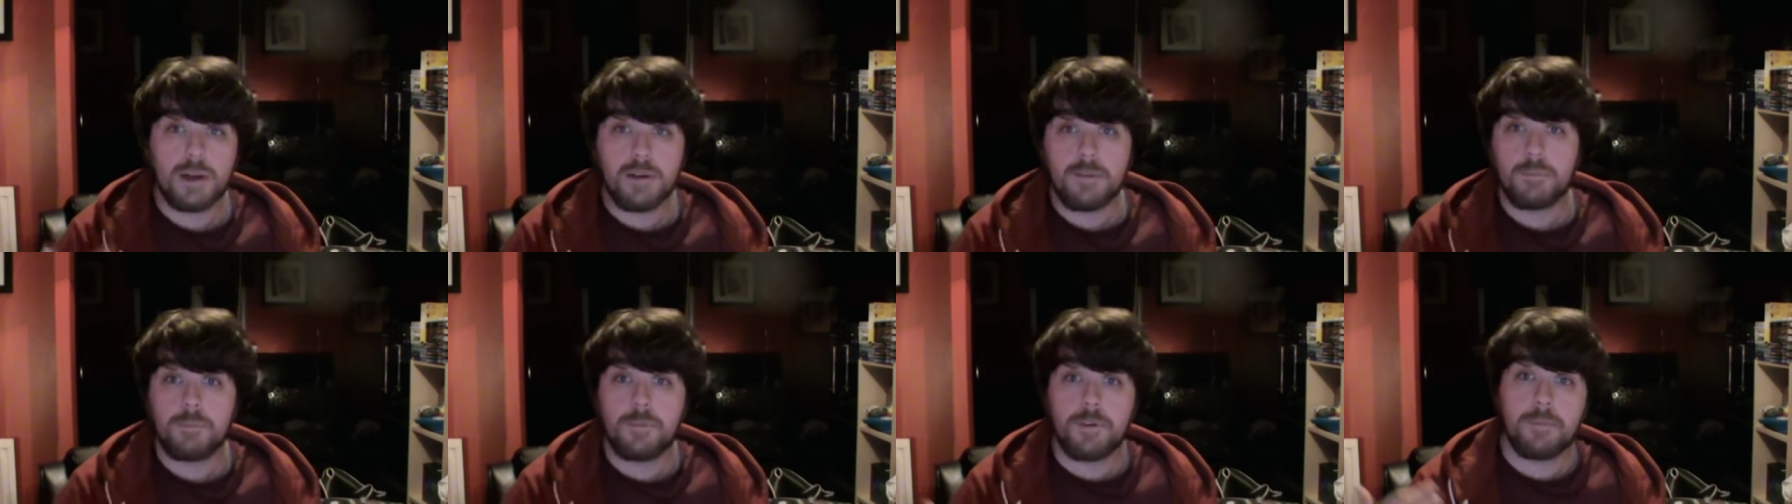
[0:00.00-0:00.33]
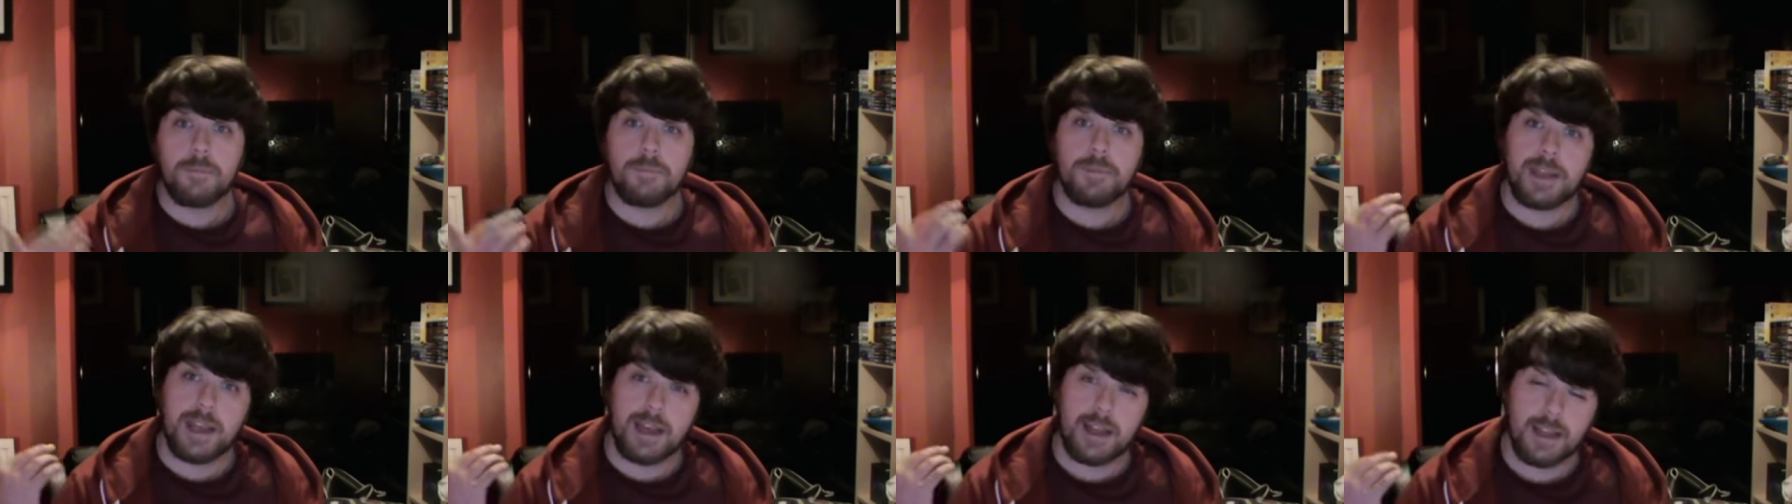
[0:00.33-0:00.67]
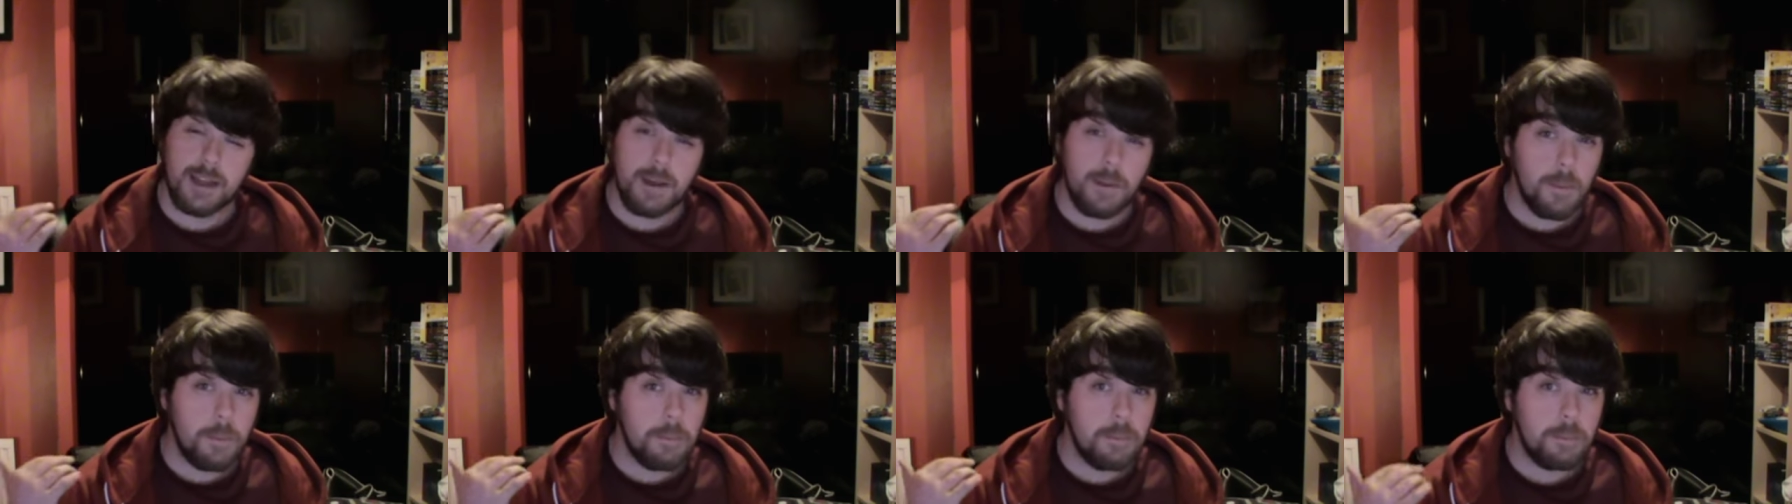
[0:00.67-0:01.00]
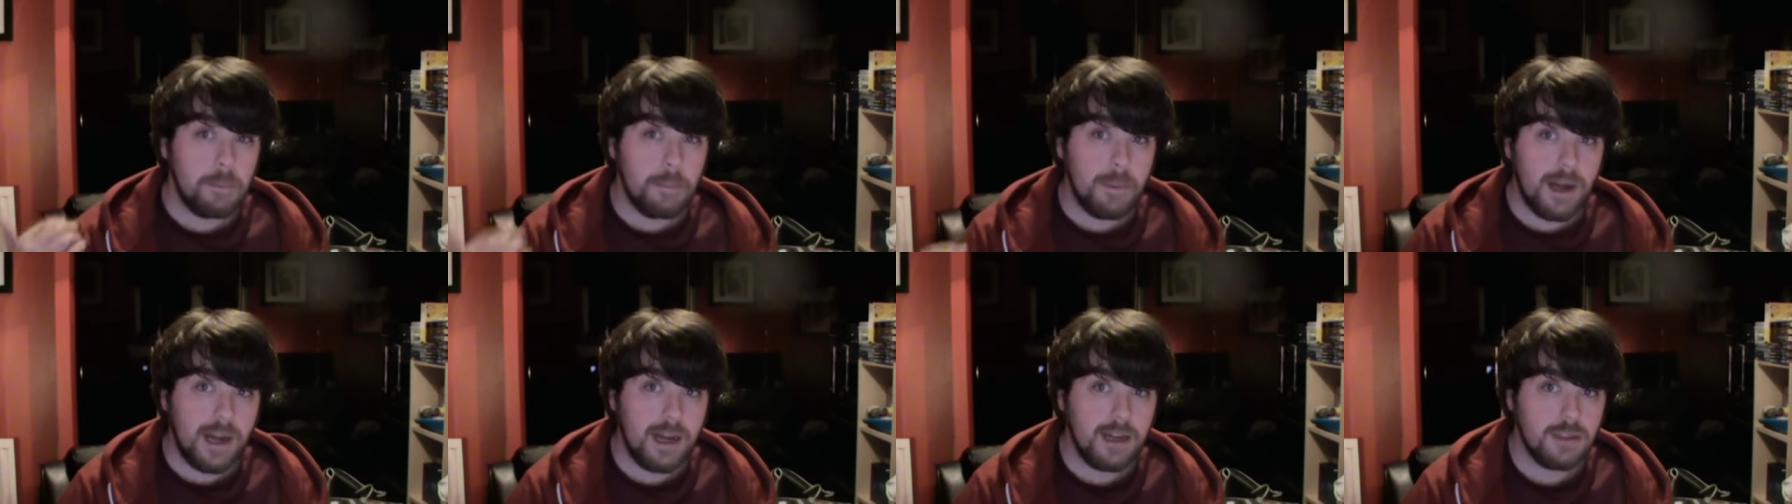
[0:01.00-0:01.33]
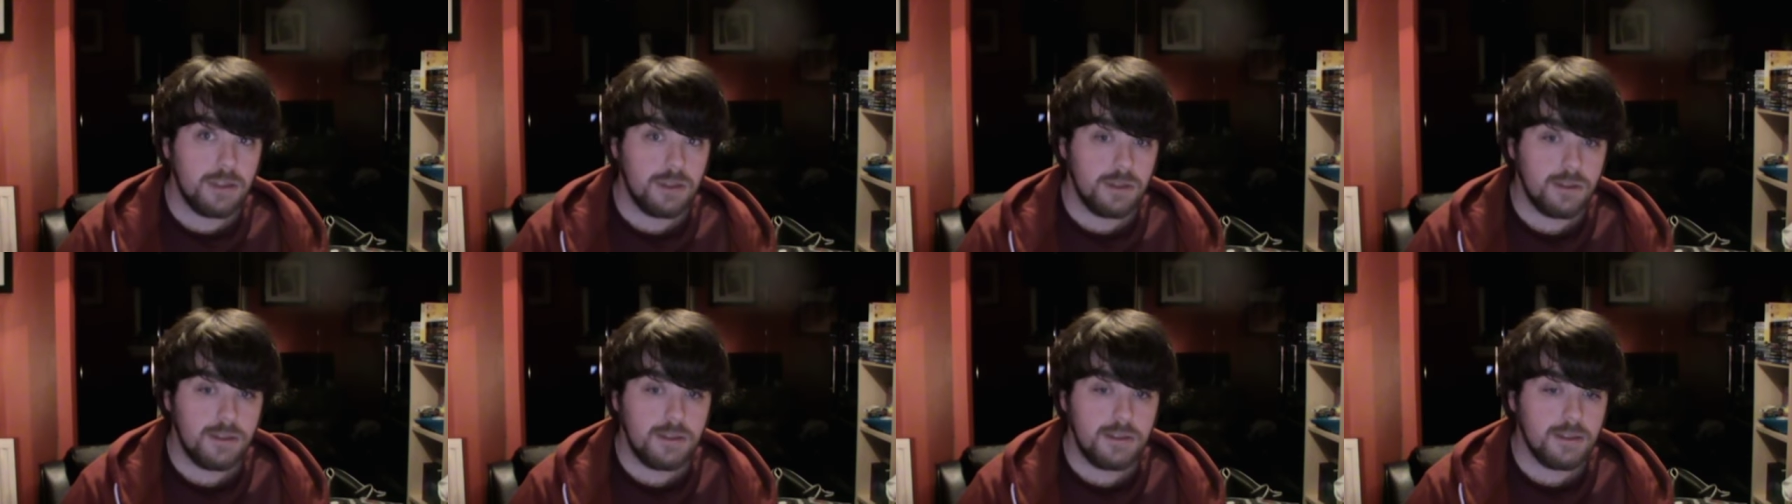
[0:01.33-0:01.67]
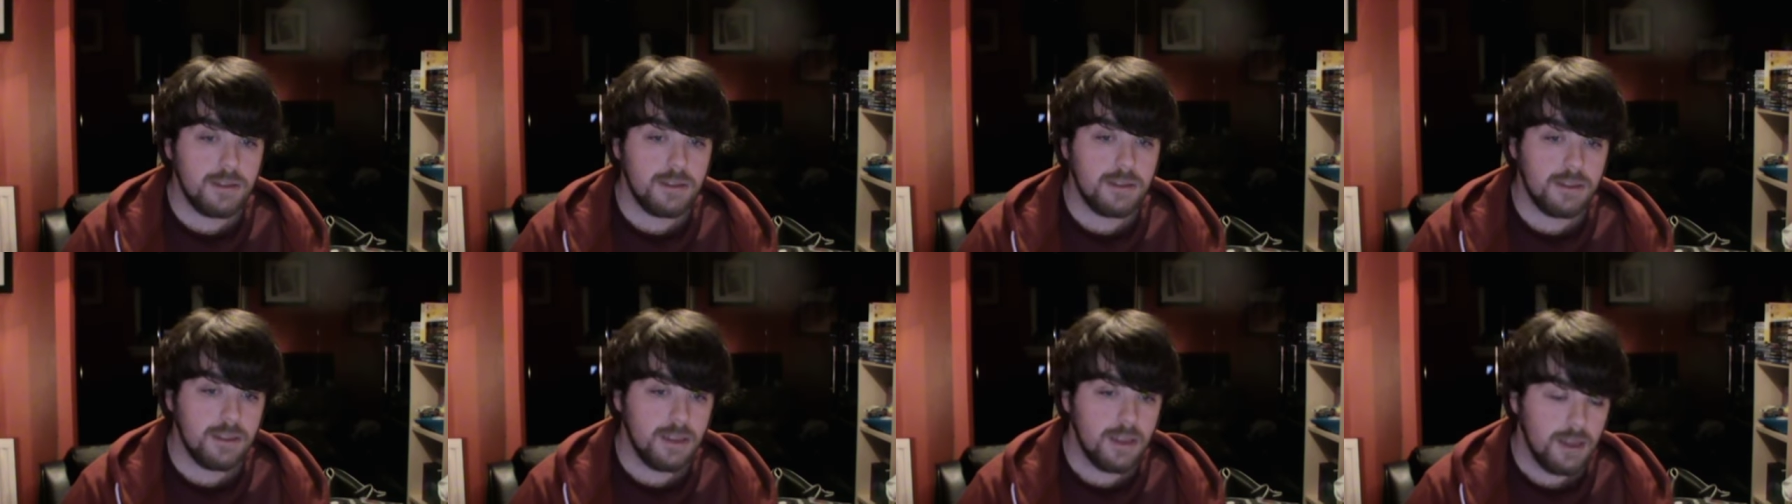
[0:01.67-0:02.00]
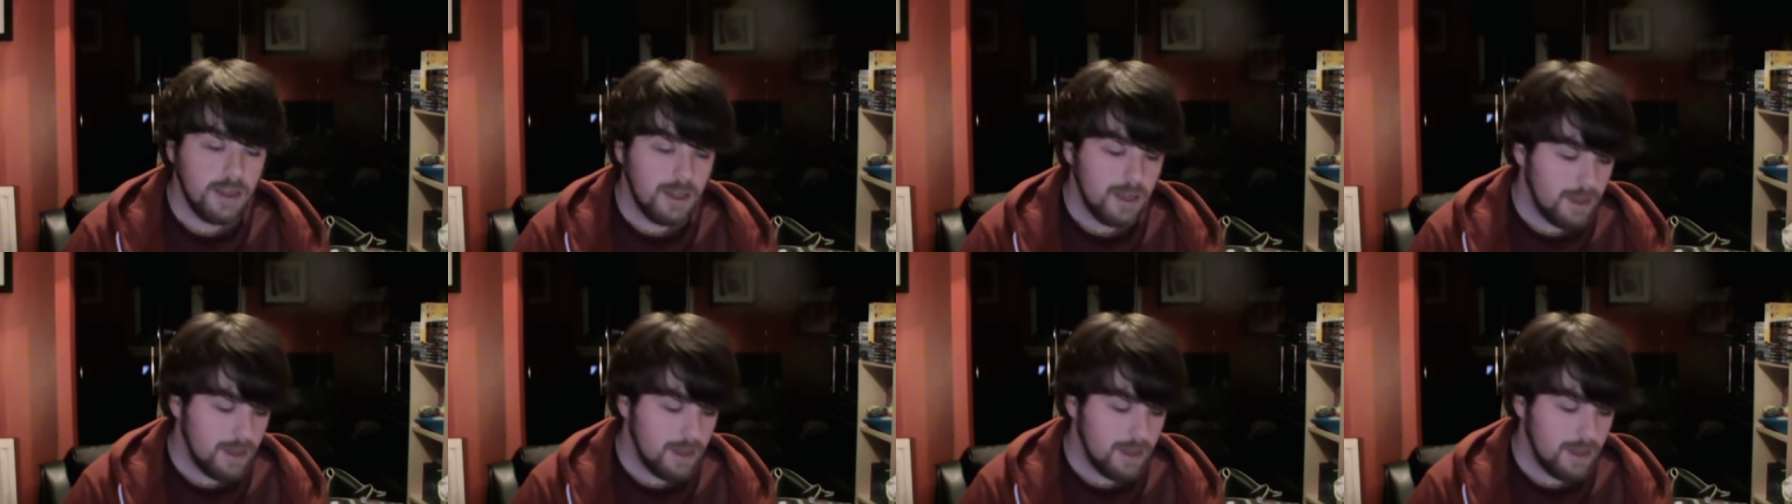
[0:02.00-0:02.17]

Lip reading: one for telling bad jokes,